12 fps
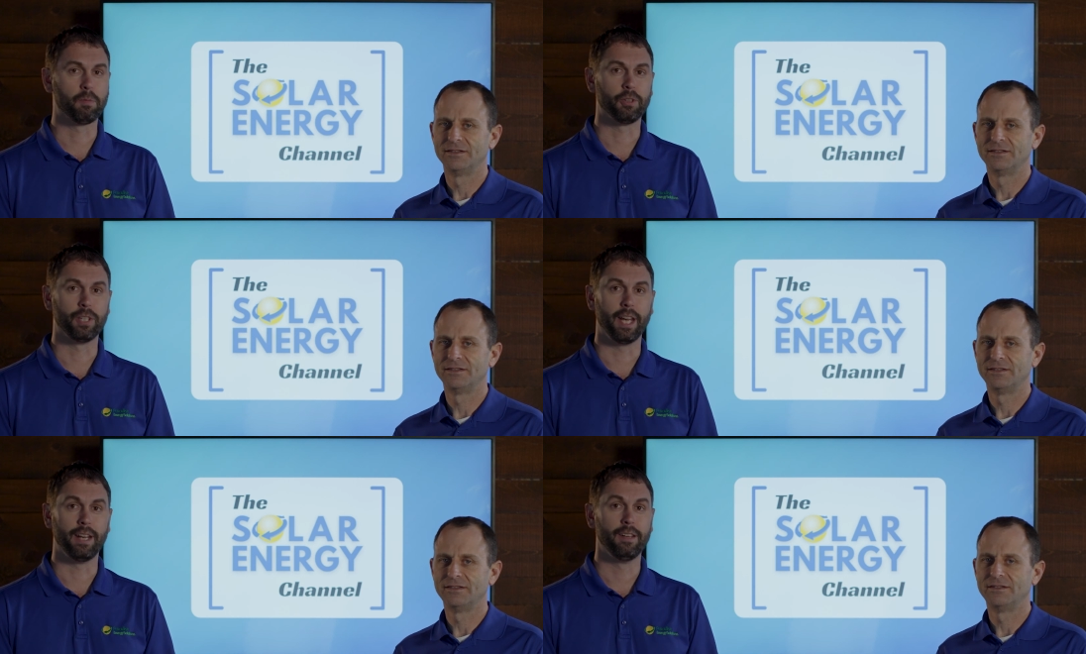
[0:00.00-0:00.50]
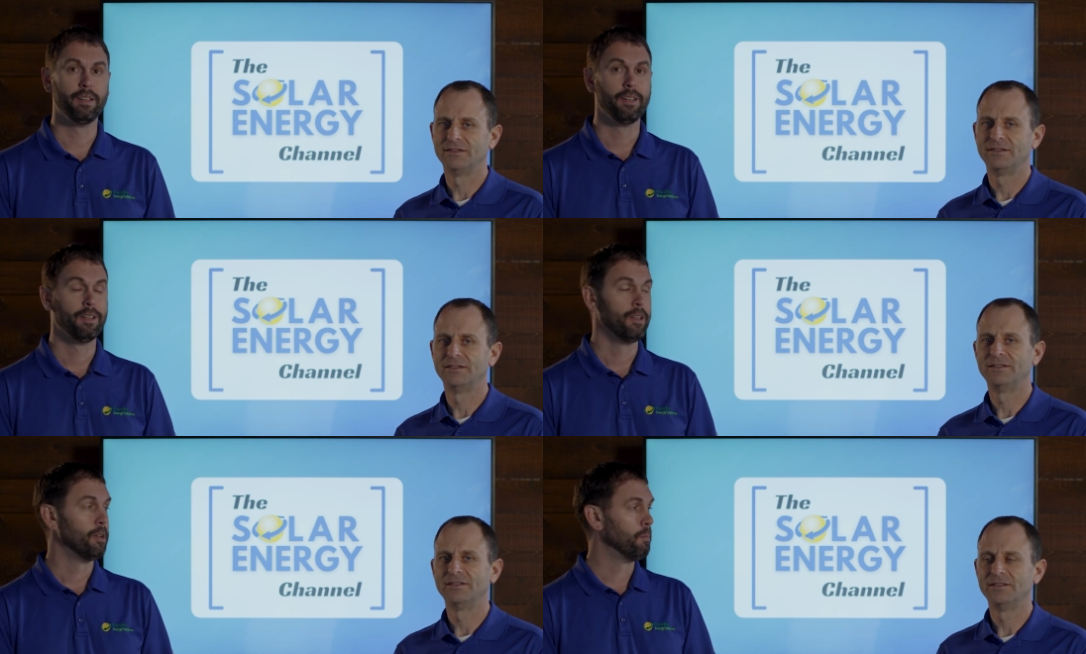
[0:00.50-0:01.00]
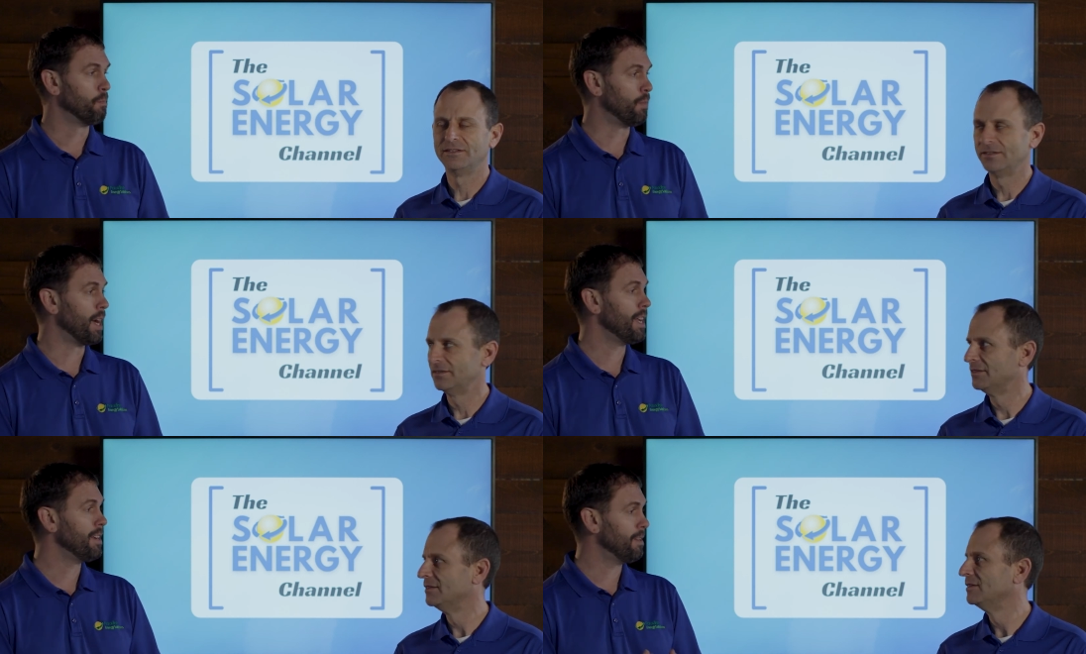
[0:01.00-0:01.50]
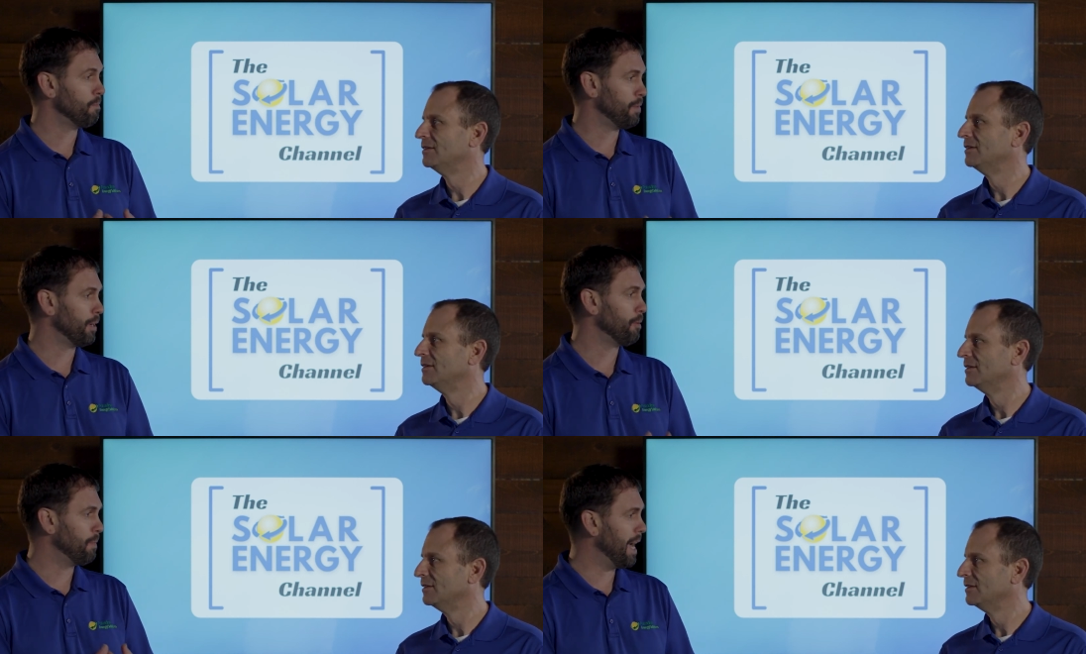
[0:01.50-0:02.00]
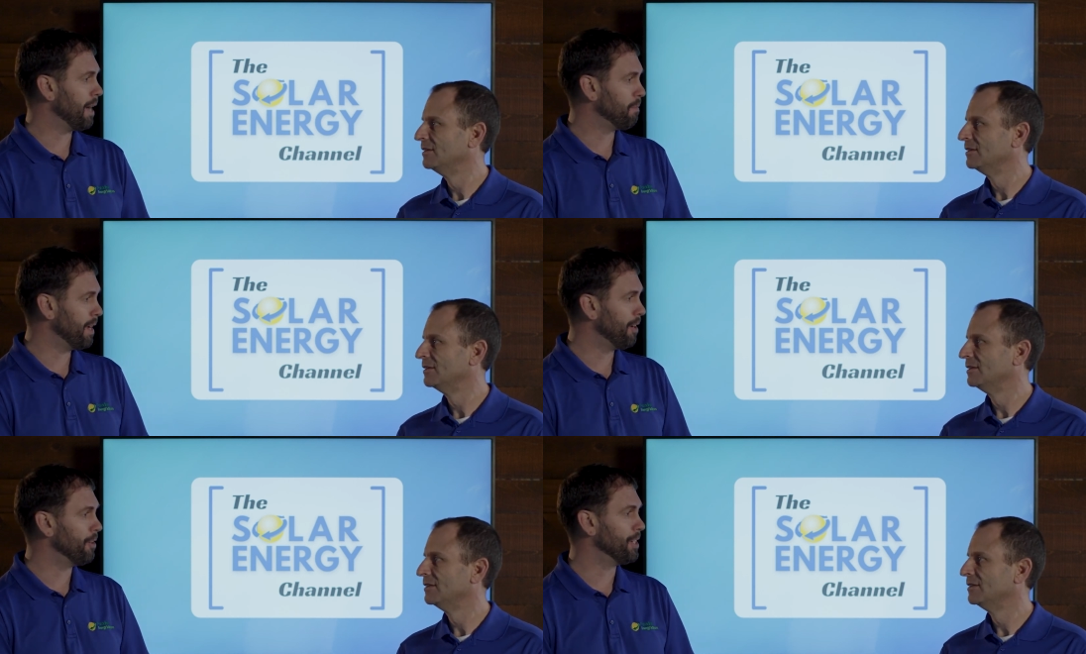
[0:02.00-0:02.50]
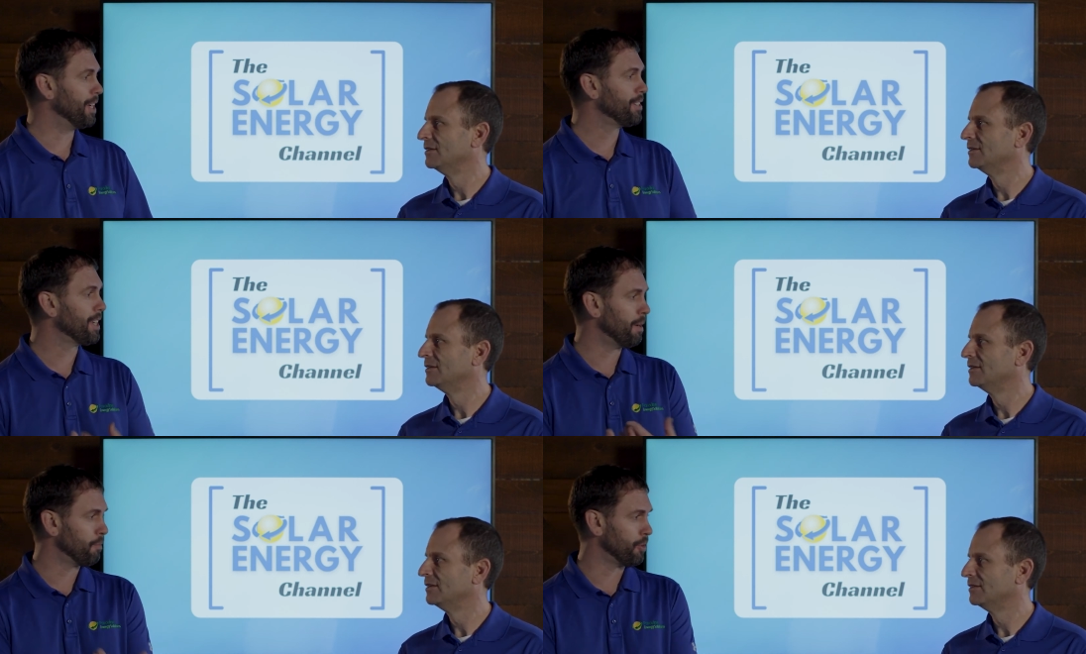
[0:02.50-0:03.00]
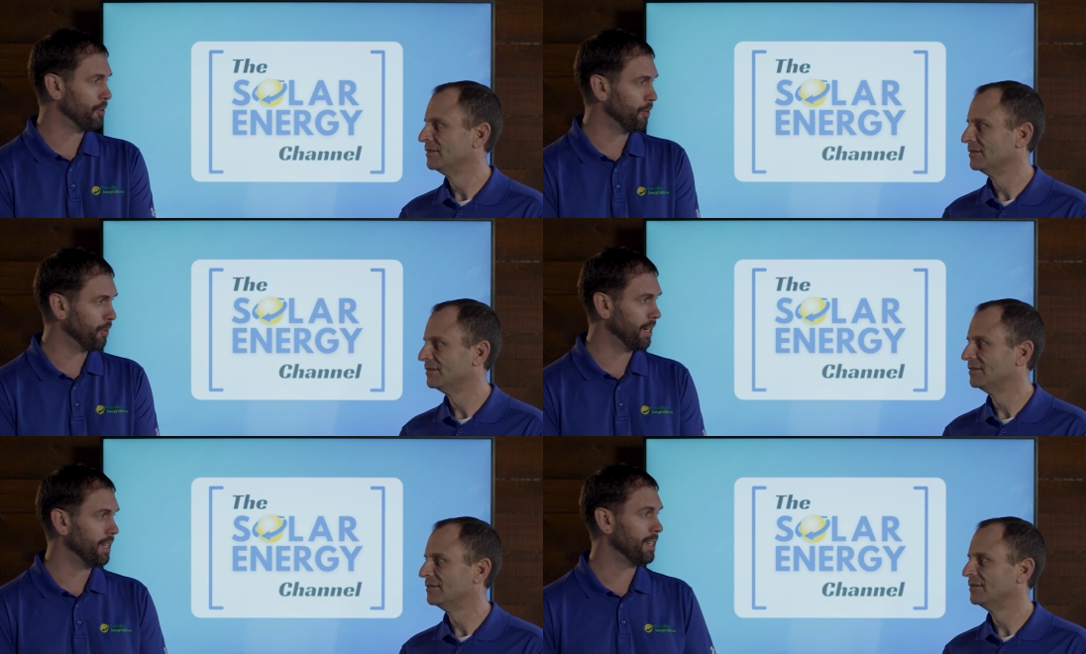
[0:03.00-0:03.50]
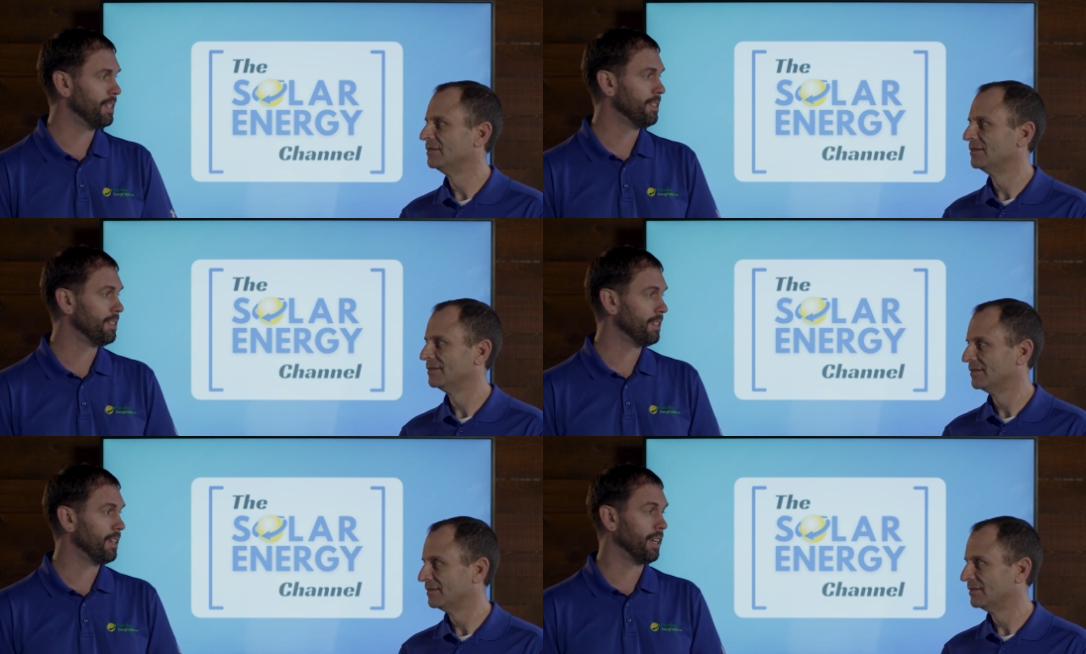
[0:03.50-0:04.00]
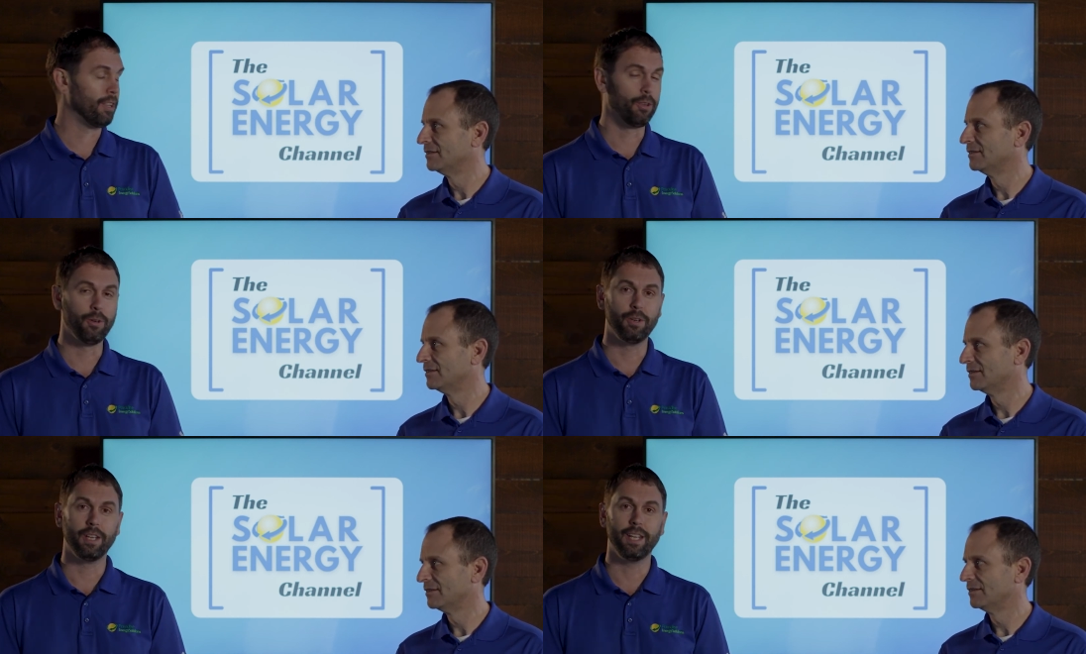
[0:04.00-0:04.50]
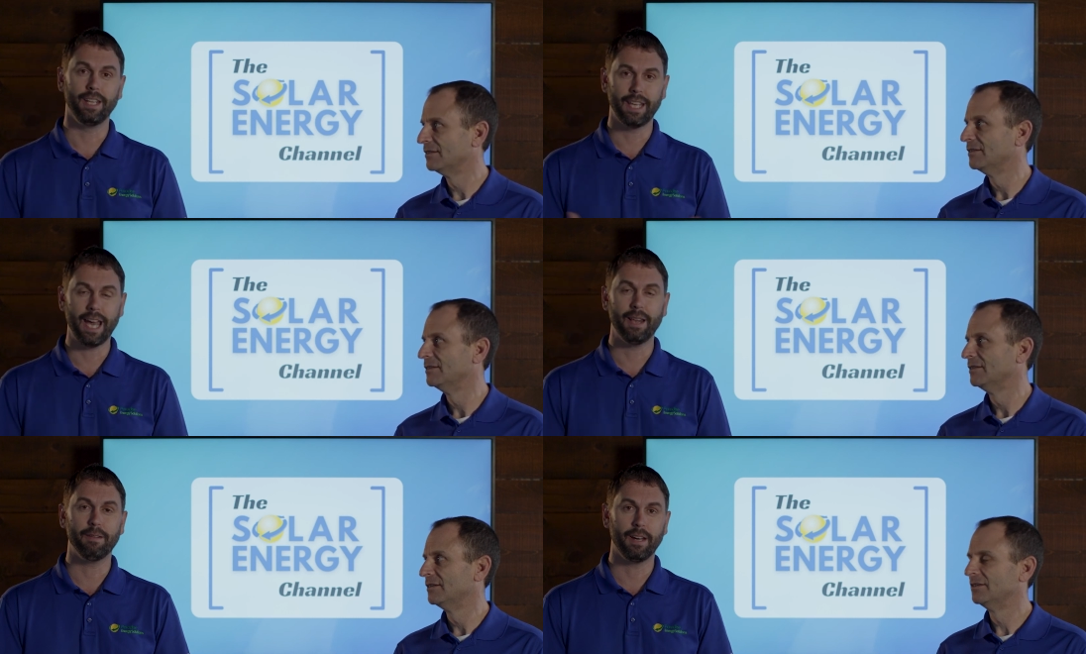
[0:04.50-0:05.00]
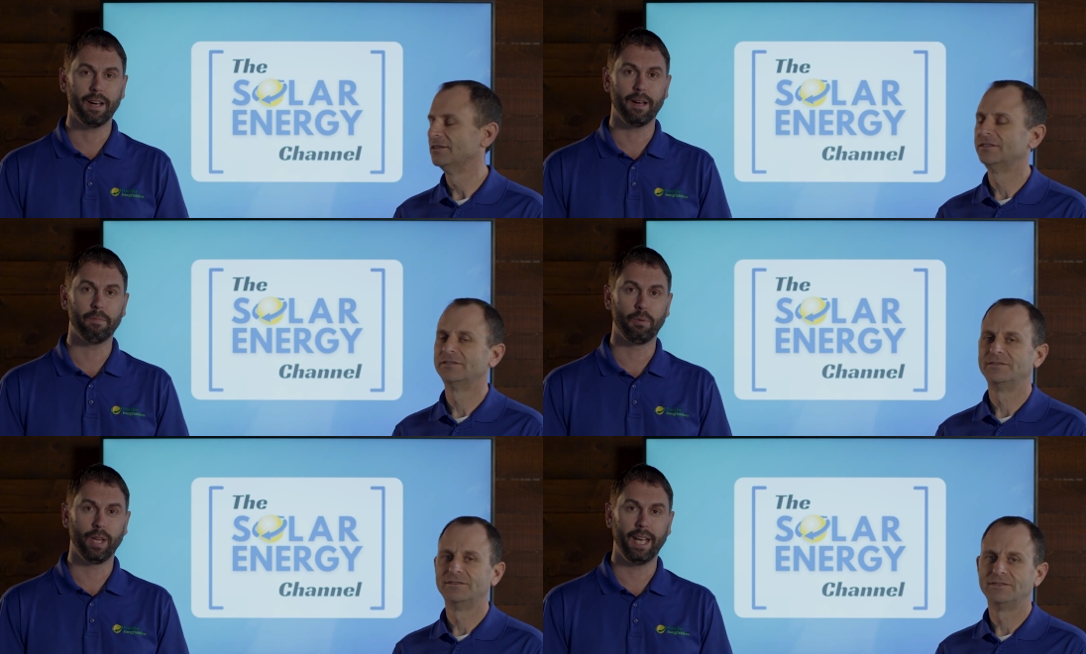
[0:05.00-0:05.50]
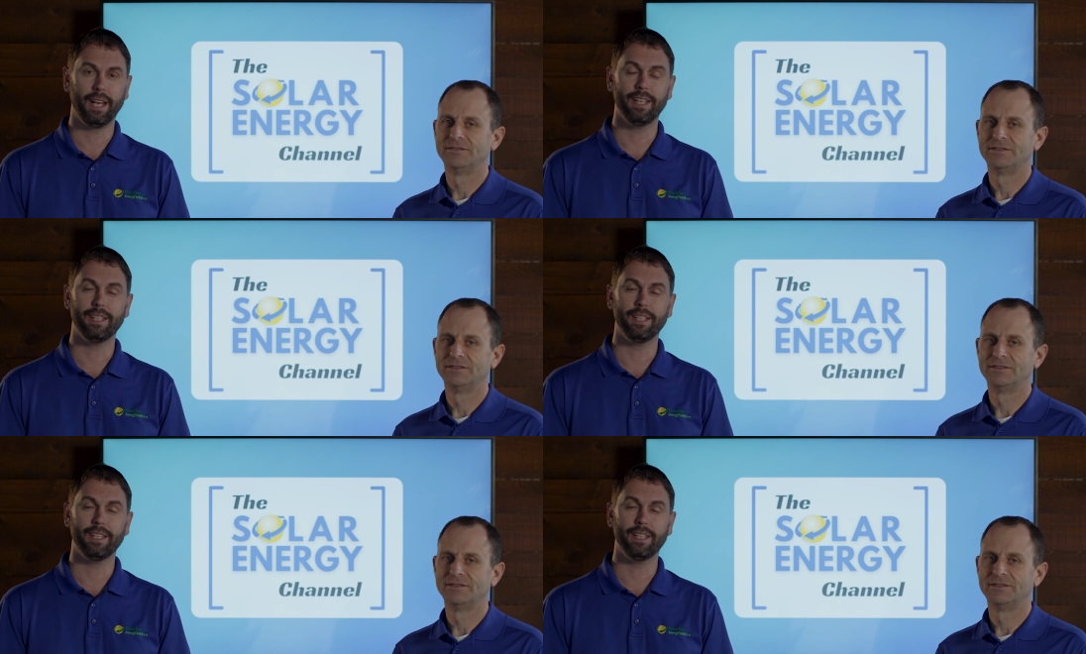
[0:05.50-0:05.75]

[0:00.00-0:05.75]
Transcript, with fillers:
Speaker 1: percent. But Build Back Better does come through, and it is included in that uh, plan